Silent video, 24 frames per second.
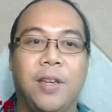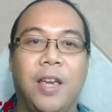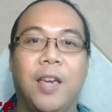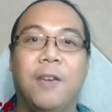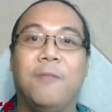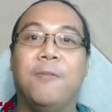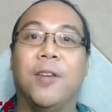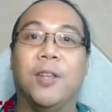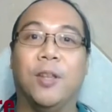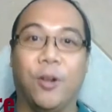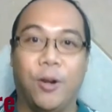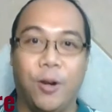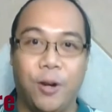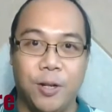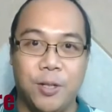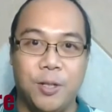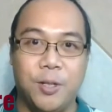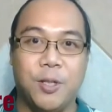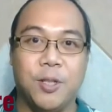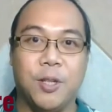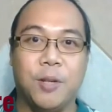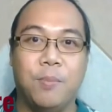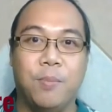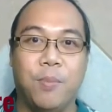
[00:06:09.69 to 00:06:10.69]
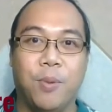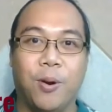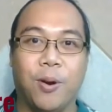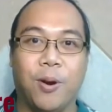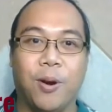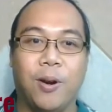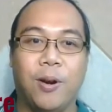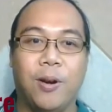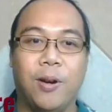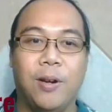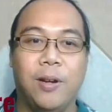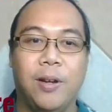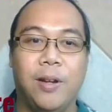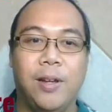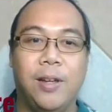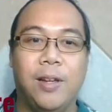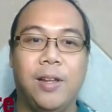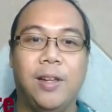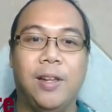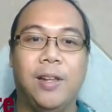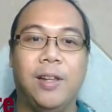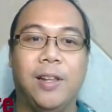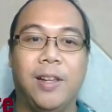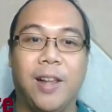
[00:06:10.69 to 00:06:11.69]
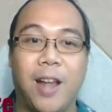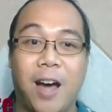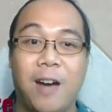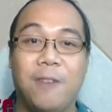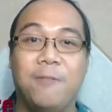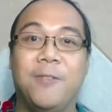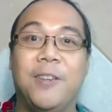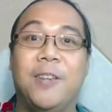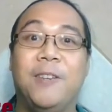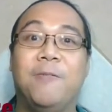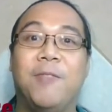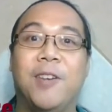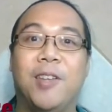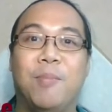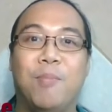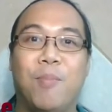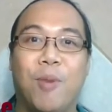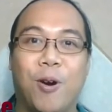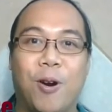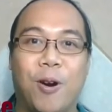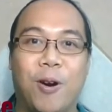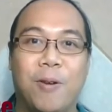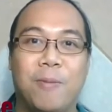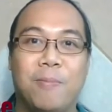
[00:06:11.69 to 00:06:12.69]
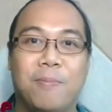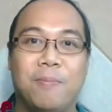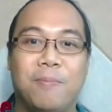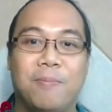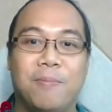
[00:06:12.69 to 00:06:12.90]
If it hurts some more, love even more.